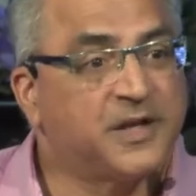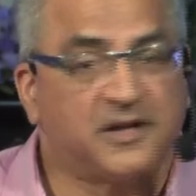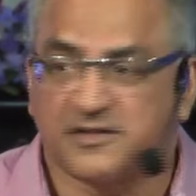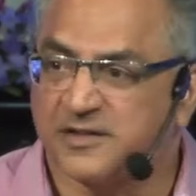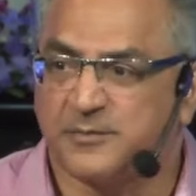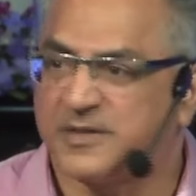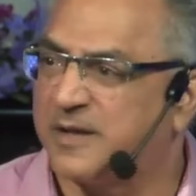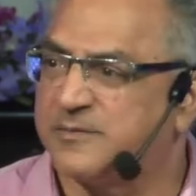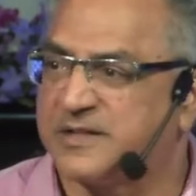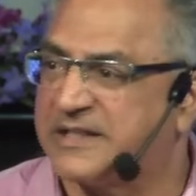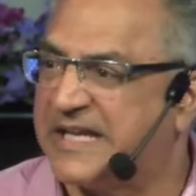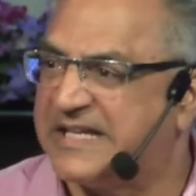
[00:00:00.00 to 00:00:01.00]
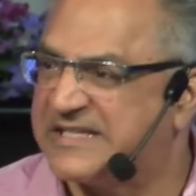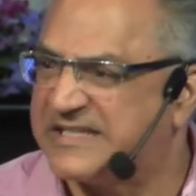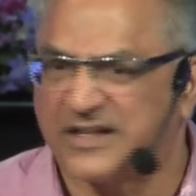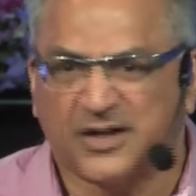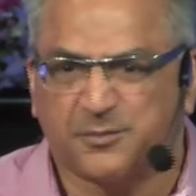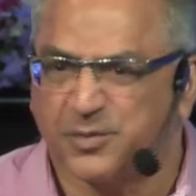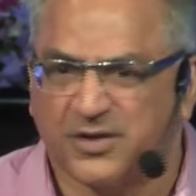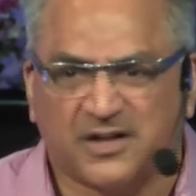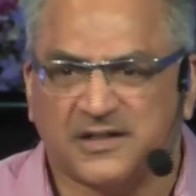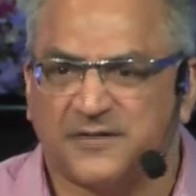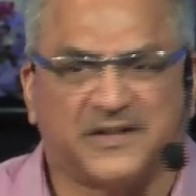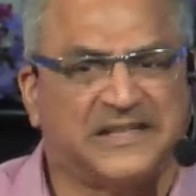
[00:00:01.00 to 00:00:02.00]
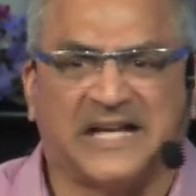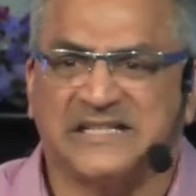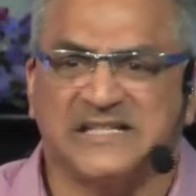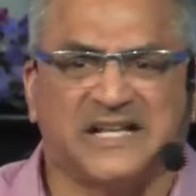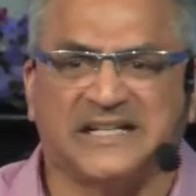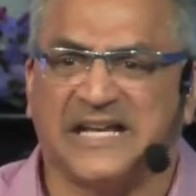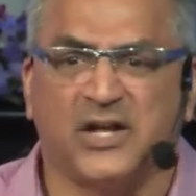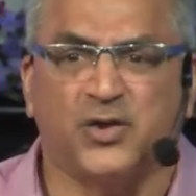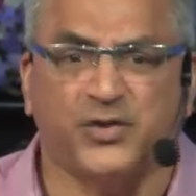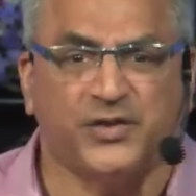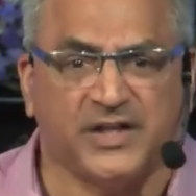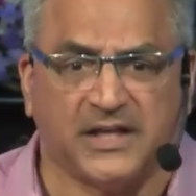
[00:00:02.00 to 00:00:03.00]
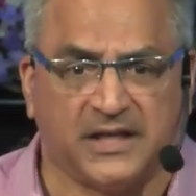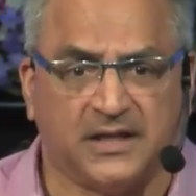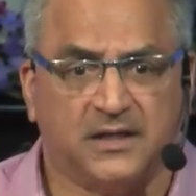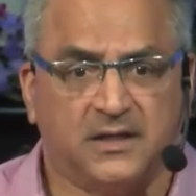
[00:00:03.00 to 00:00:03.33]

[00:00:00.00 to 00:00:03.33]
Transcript: uh, sometimes lazy and unproductive, and that's not healthy.